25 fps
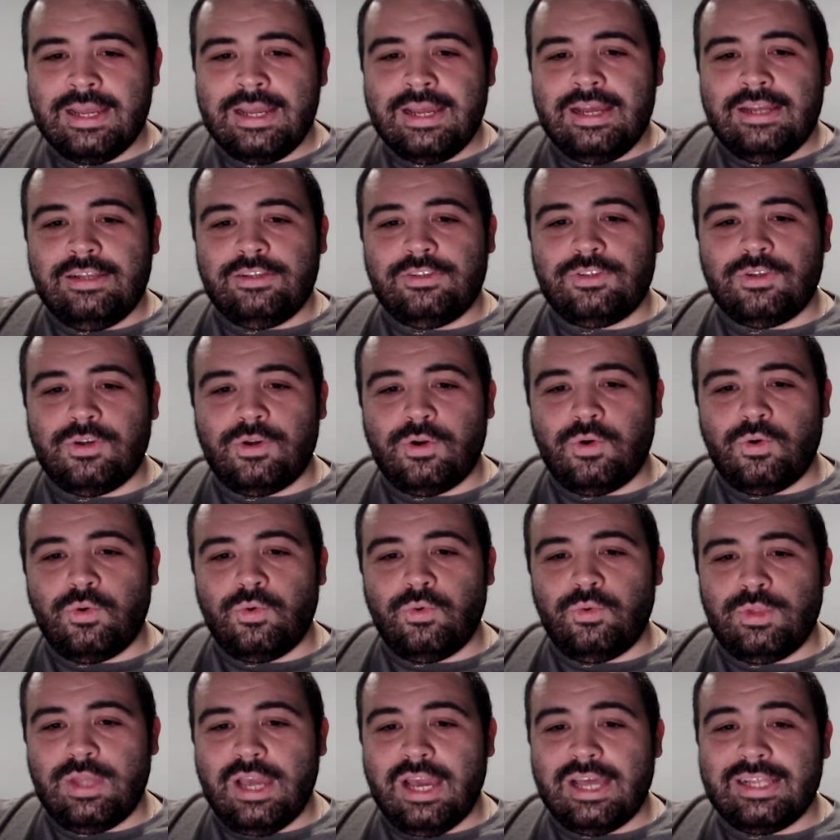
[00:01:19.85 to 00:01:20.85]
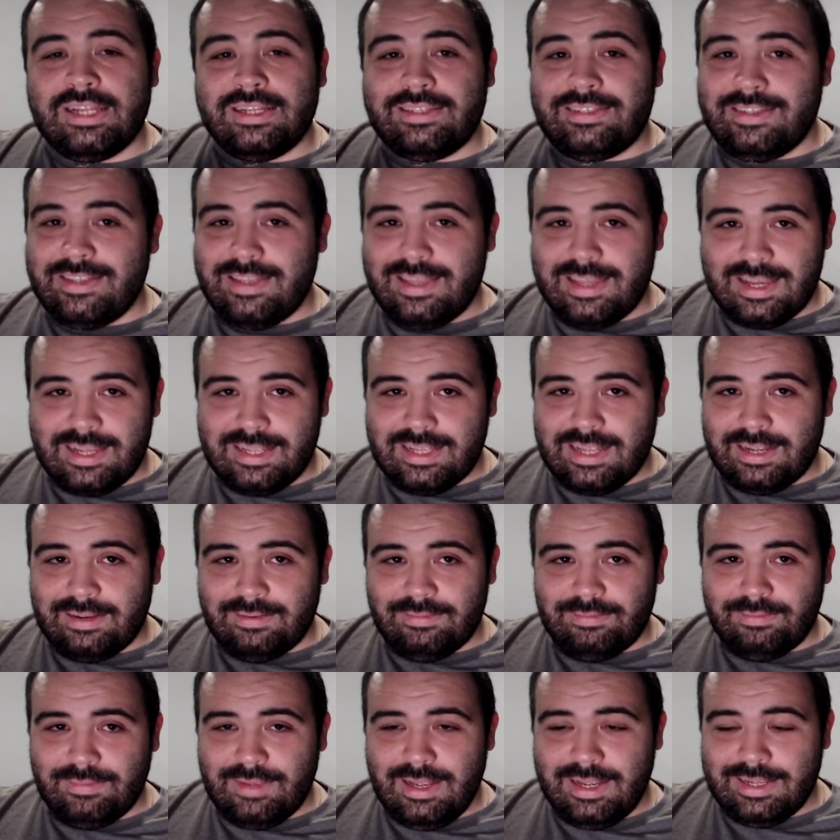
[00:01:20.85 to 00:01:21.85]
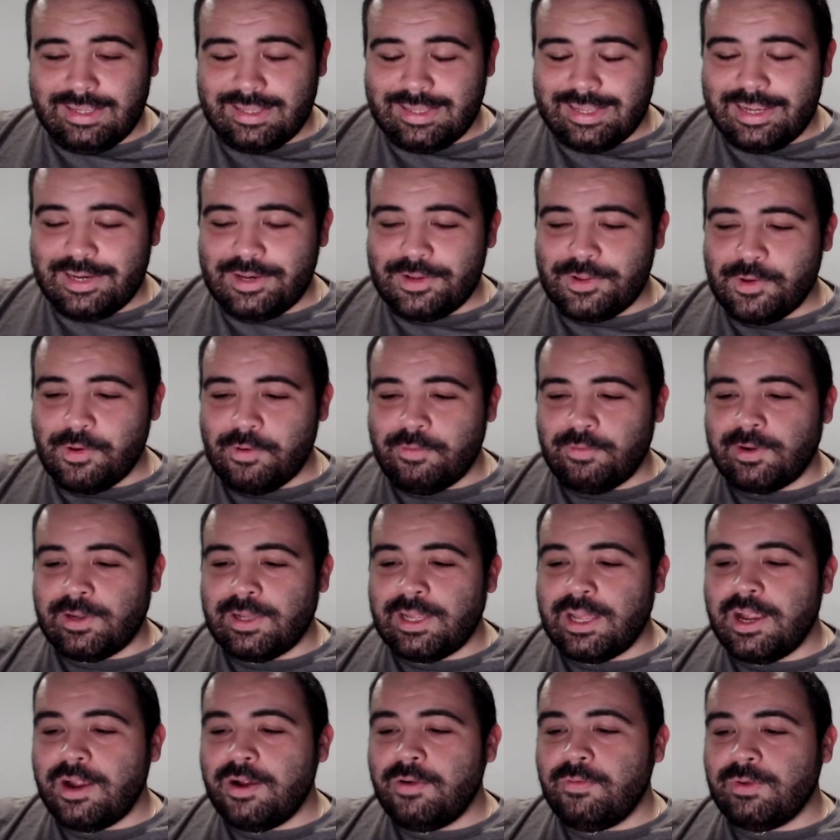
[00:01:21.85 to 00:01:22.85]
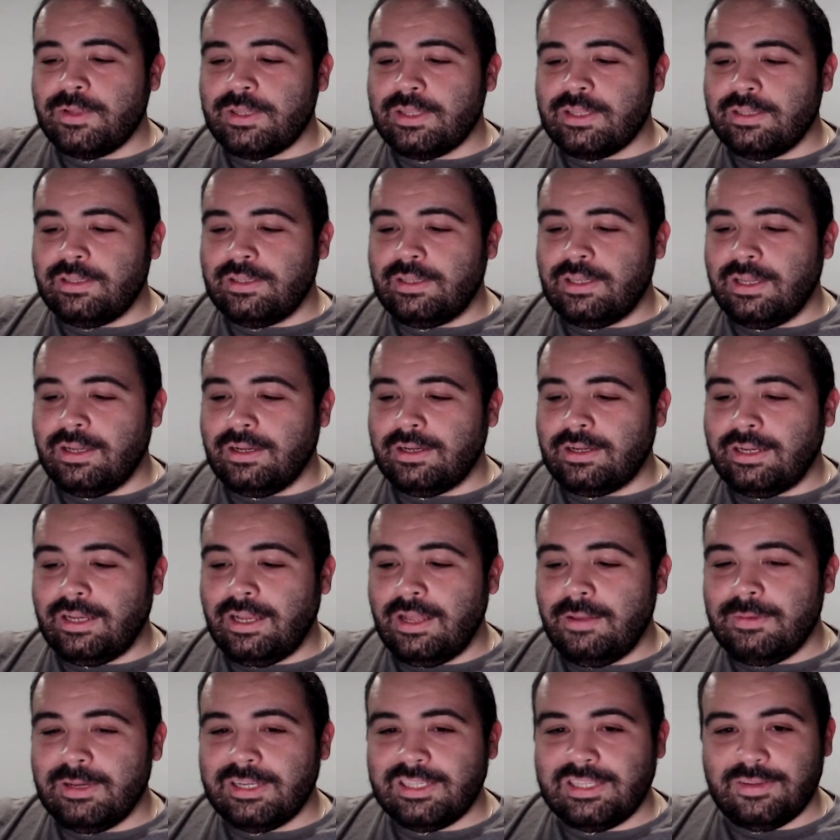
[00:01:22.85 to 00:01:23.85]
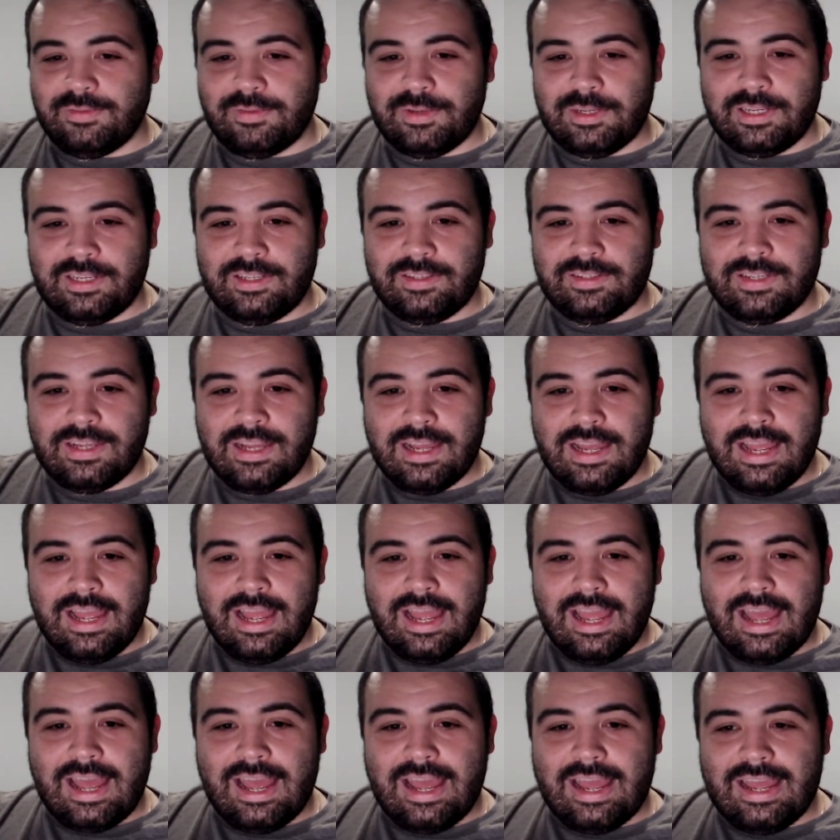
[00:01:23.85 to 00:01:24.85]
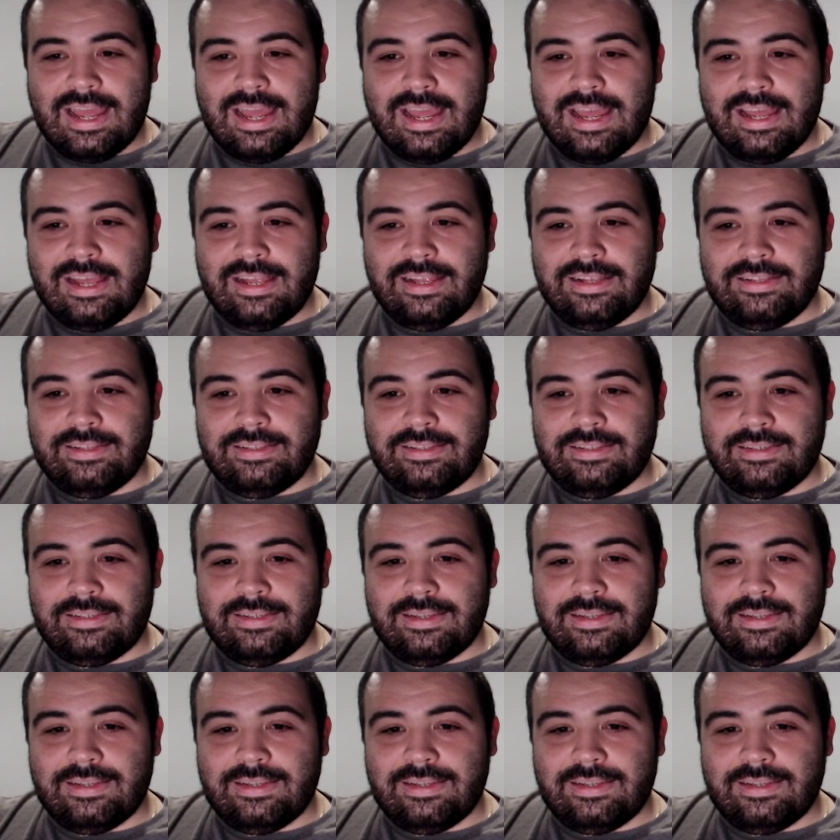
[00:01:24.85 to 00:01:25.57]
So yeah, that's the thing that they do over there with the club activities, and